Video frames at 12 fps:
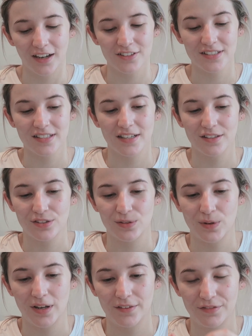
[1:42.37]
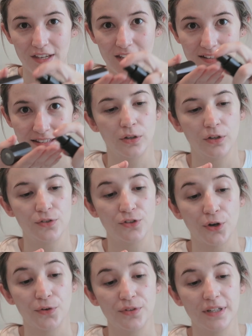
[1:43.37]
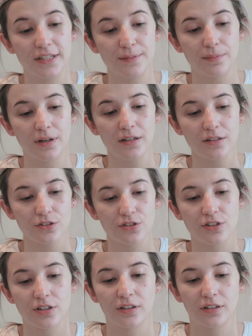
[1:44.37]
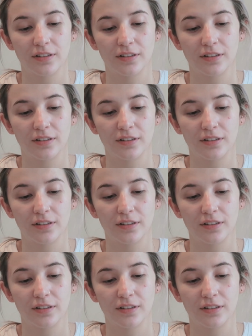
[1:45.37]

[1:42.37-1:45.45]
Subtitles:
I just take a squirt of this. You don't need much,